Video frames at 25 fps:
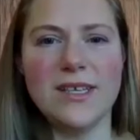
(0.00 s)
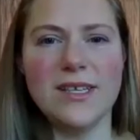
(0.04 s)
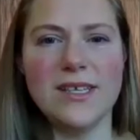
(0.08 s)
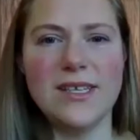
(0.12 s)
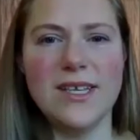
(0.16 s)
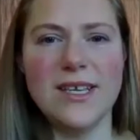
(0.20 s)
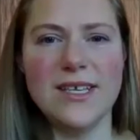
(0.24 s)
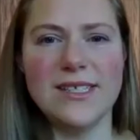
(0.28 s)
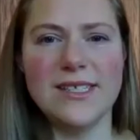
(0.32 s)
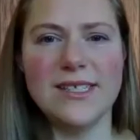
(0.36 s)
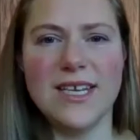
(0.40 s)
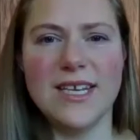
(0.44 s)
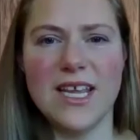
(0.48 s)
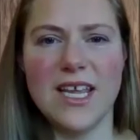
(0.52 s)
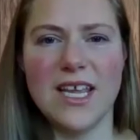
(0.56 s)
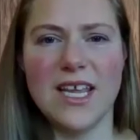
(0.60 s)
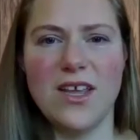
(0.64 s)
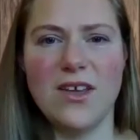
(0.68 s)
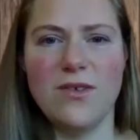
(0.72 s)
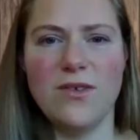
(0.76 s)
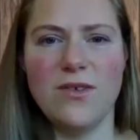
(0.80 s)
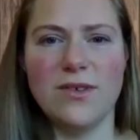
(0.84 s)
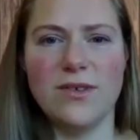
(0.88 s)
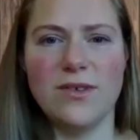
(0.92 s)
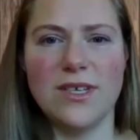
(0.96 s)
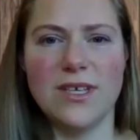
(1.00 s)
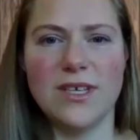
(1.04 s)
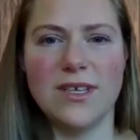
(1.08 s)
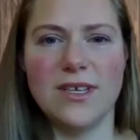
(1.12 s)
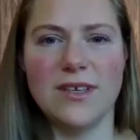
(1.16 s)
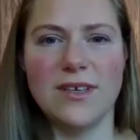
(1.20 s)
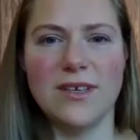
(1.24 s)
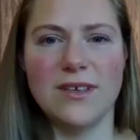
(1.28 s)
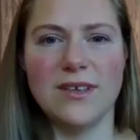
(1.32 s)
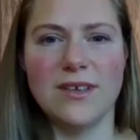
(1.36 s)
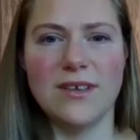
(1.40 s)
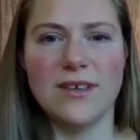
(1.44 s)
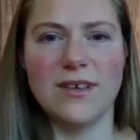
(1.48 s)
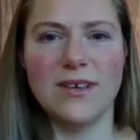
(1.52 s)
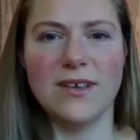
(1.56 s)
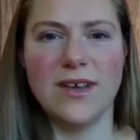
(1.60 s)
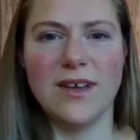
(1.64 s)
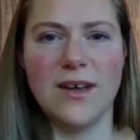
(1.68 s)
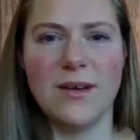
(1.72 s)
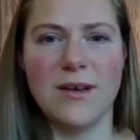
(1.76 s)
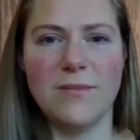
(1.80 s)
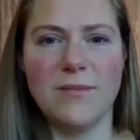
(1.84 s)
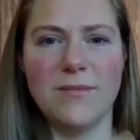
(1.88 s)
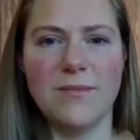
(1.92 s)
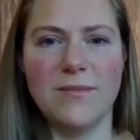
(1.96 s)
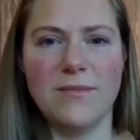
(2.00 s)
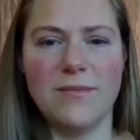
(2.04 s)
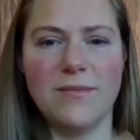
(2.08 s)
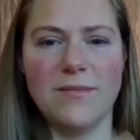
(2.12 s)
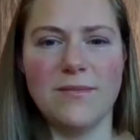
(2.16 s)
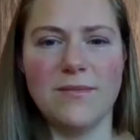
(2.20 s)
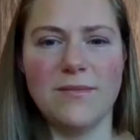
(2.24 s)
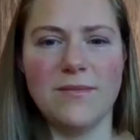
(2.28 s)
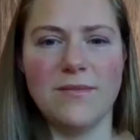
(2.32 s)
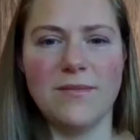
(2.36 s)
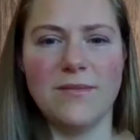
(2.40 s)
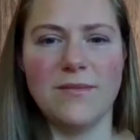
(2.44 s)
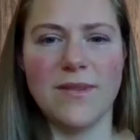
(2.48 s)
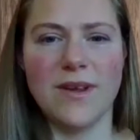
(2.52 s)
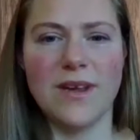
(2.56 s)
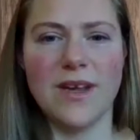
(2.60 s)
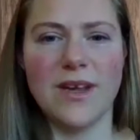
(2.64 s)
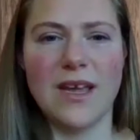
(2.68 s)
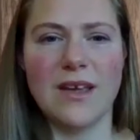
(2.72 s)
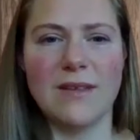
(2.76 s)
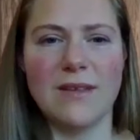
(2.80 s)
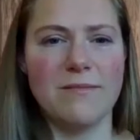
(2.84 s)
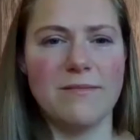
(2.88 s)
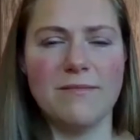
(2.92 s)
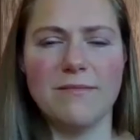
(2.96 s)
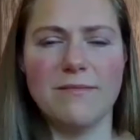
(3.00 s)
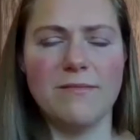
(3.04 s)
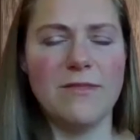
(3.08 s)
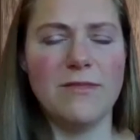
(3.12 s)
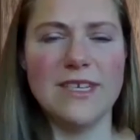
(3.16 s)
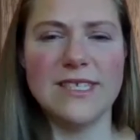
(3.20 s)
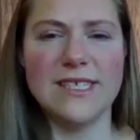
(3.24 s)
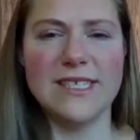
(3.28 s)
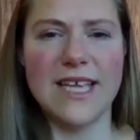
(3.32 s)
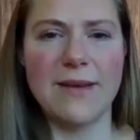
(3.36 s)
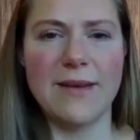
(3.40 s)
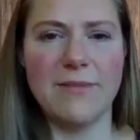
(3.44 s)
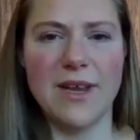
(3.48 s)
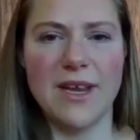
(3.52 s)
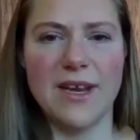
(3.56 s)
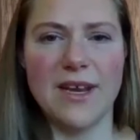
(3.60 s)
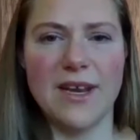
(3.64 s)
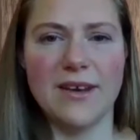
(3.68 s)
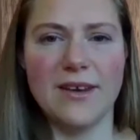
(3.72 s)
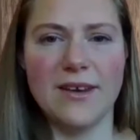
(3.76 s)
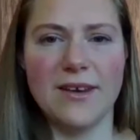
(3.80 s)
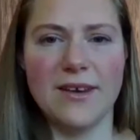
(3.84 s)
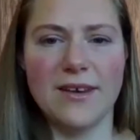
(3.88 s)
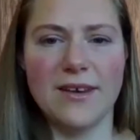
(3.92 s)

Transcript: does an acute, what does that mean?